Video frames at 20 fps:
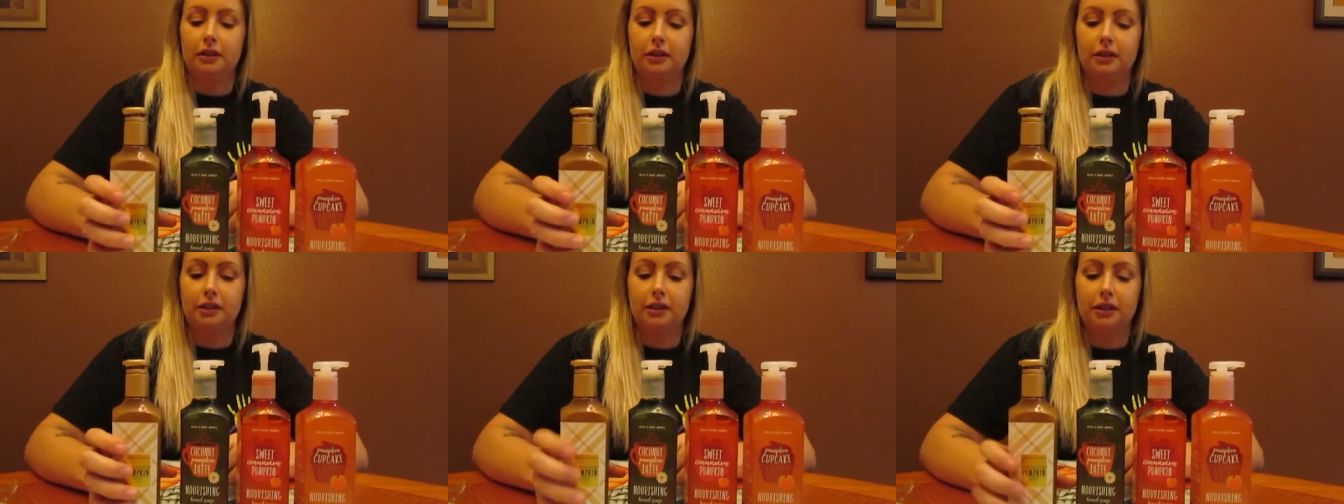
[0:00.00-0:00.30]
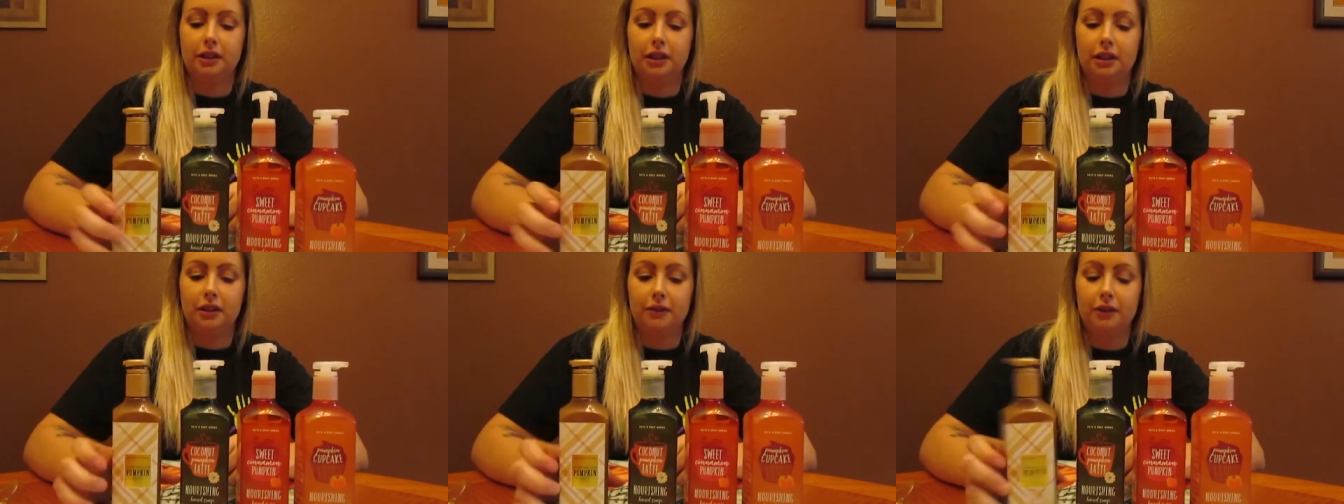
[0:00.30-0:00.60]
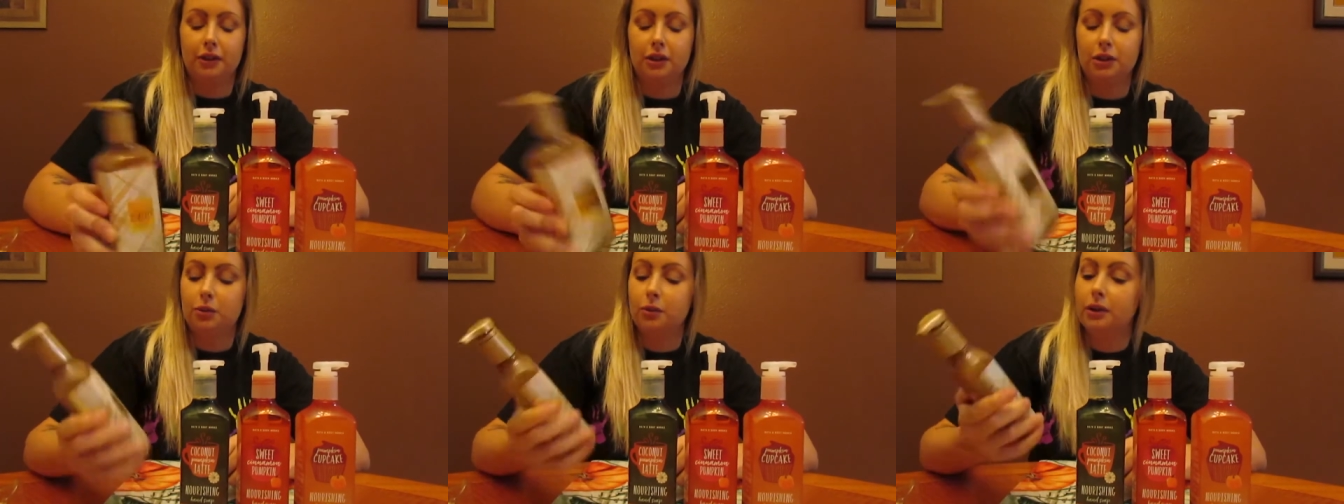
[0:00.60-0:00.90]
Let's see, the
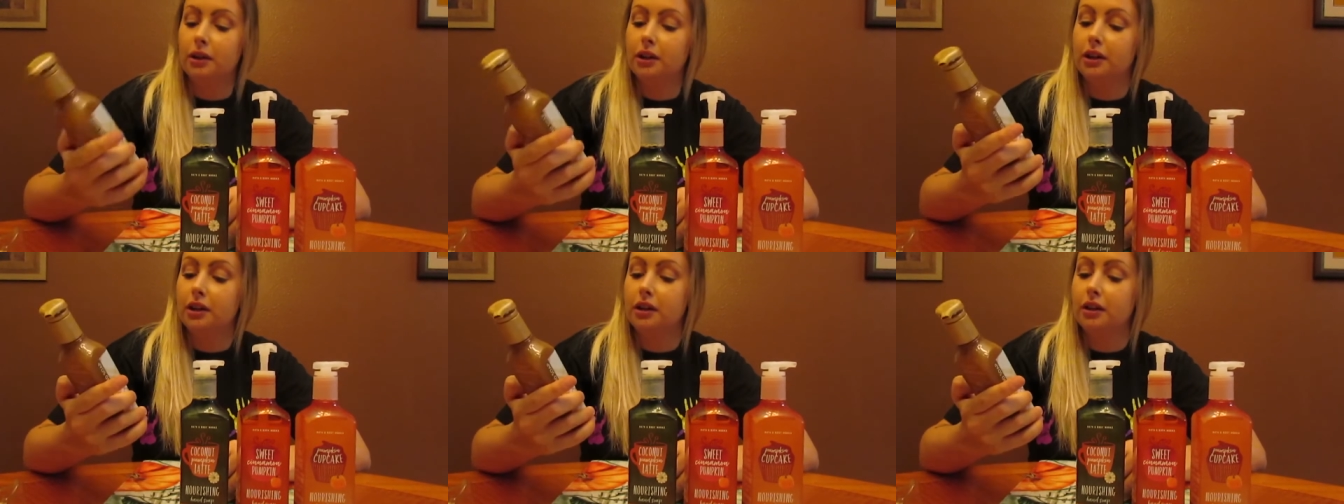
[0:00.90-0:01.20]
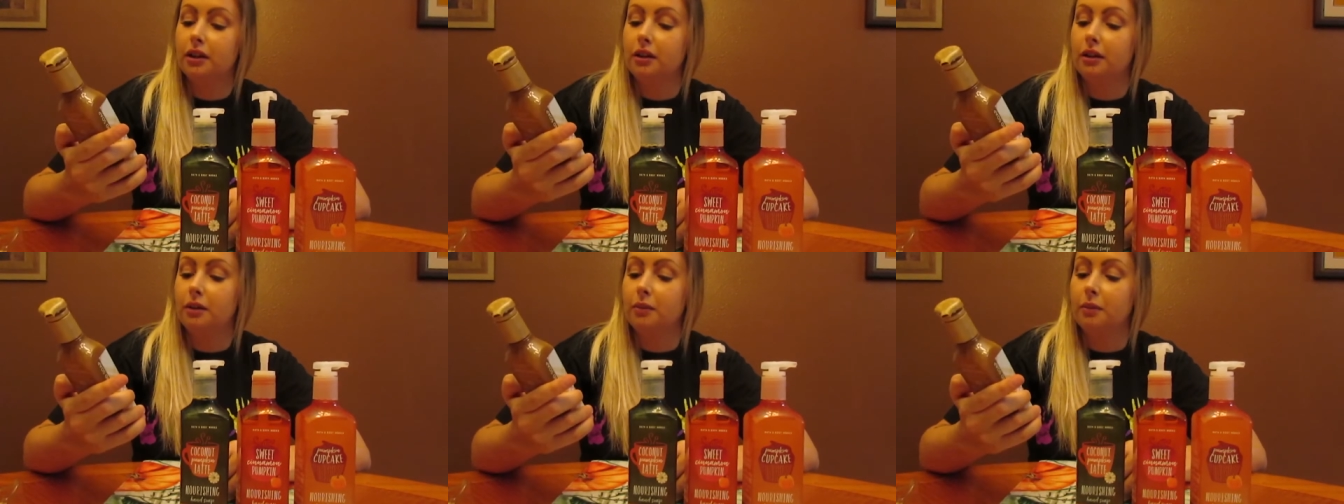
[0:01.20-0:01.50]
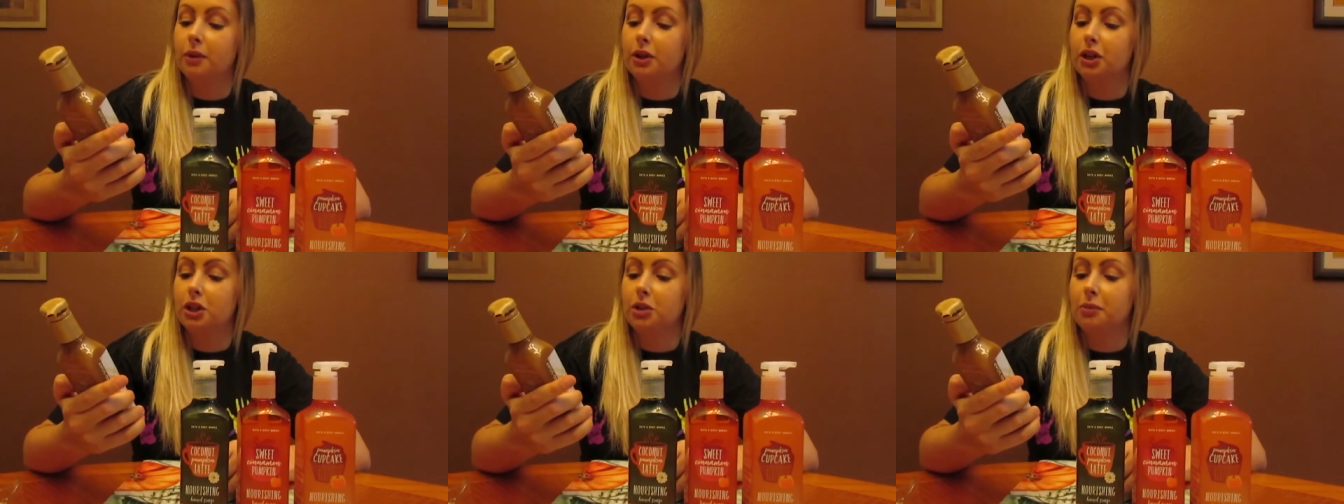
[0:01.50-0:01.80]
first one,
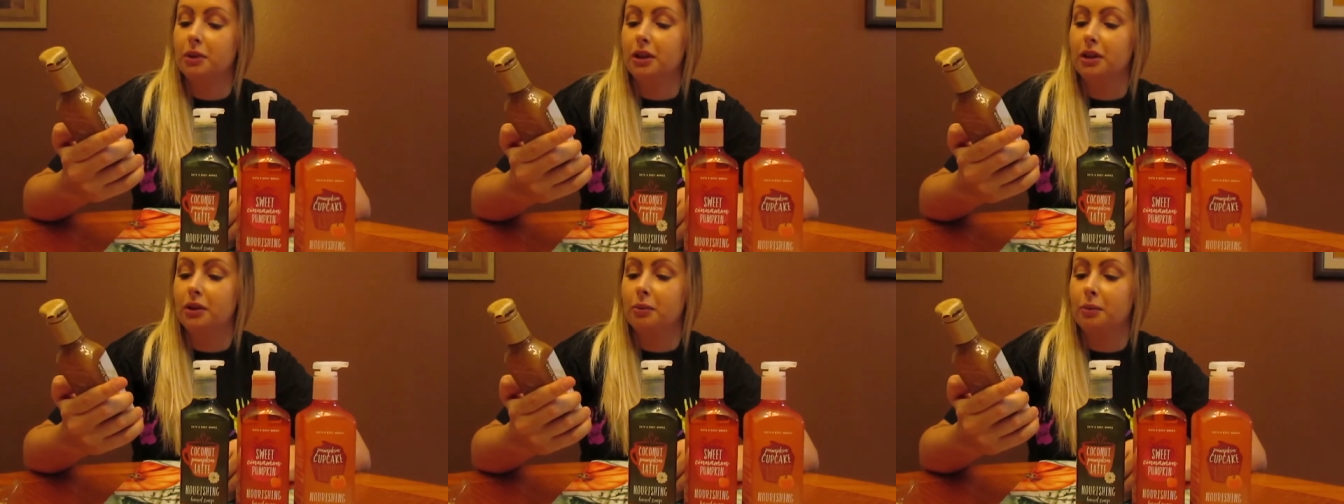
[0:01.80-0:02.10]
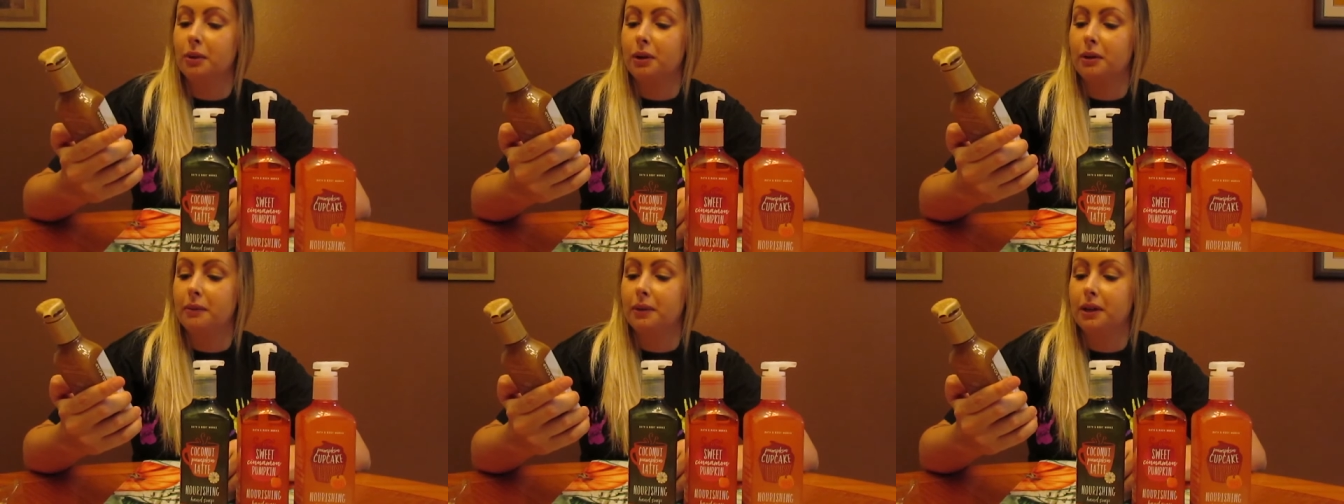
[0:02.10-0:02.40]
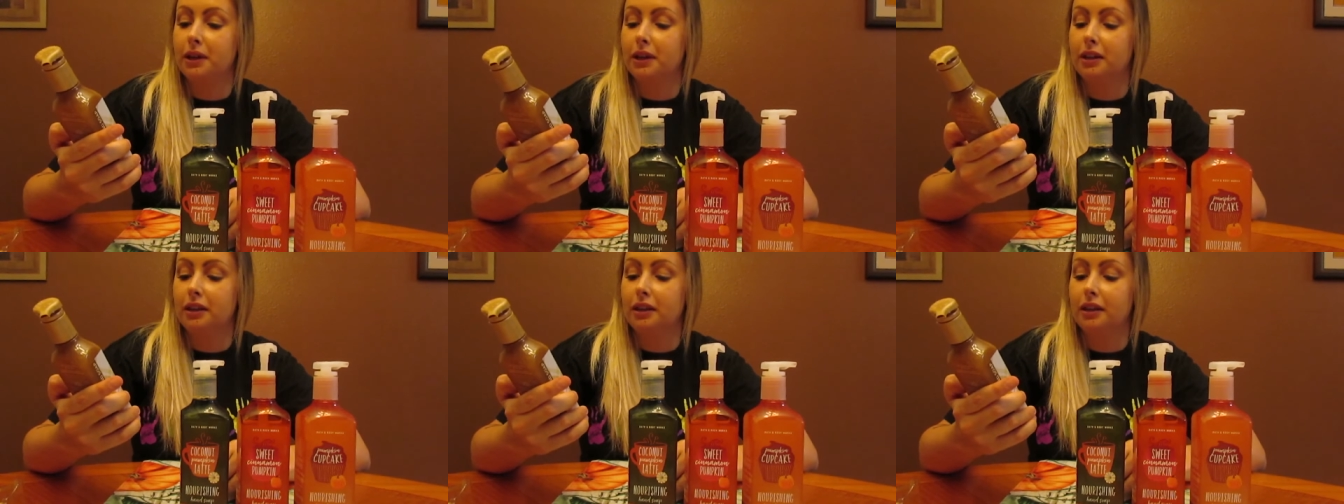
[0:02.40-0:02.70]
Marshmallow
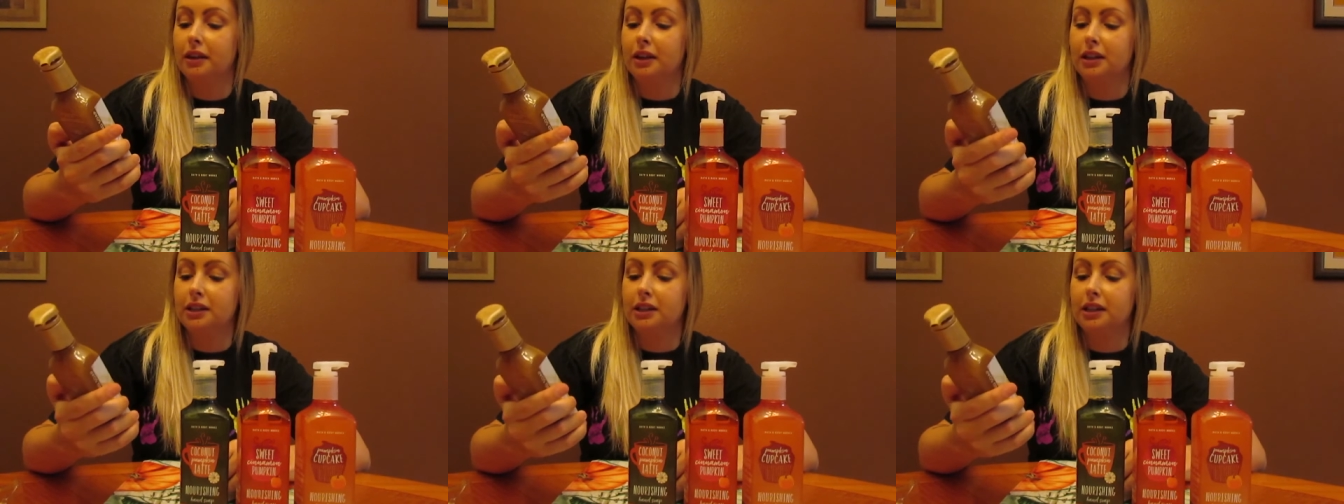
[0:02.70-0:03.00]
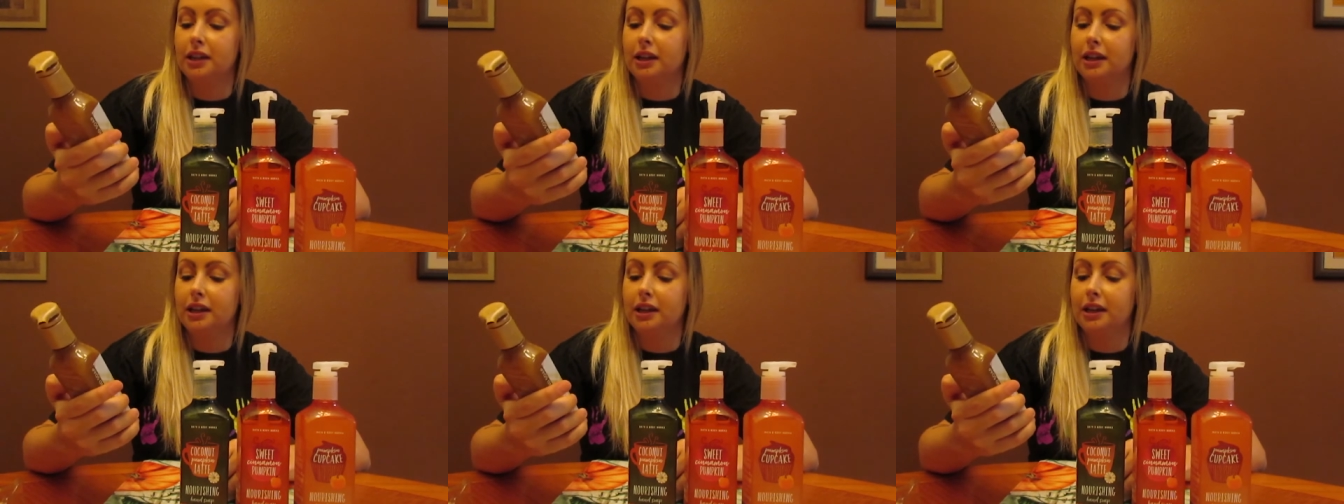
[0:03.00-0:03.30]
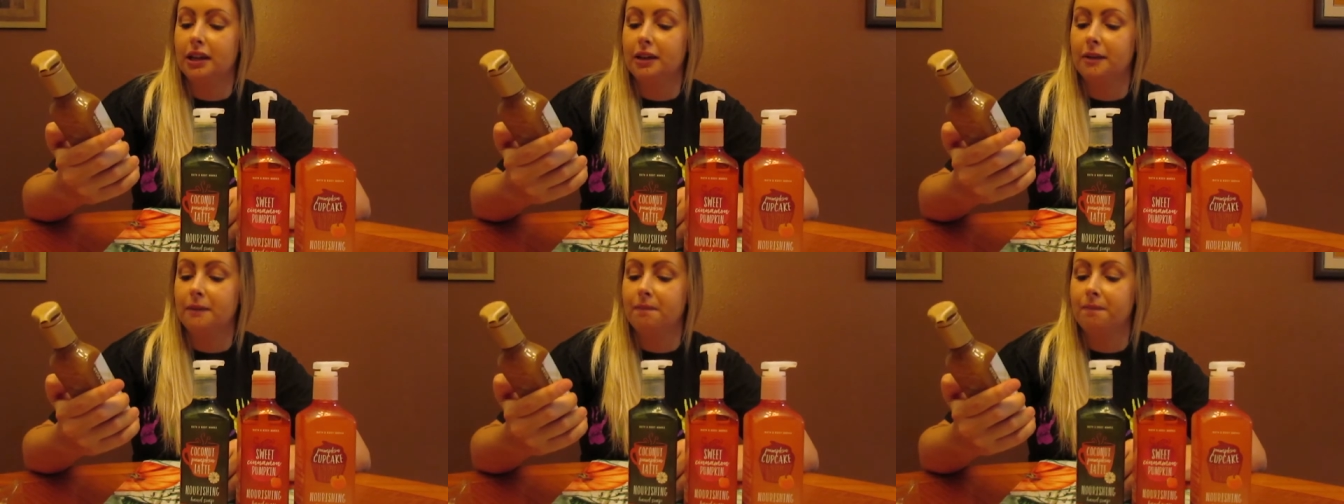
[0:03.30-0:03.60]
Pumpkin
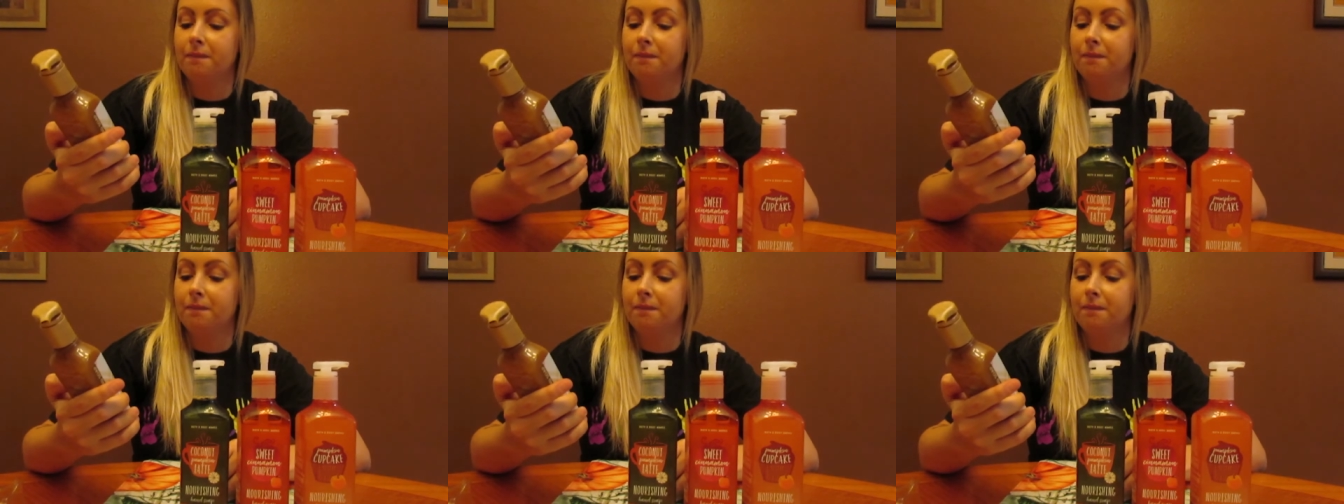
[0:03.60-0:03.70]
Latte,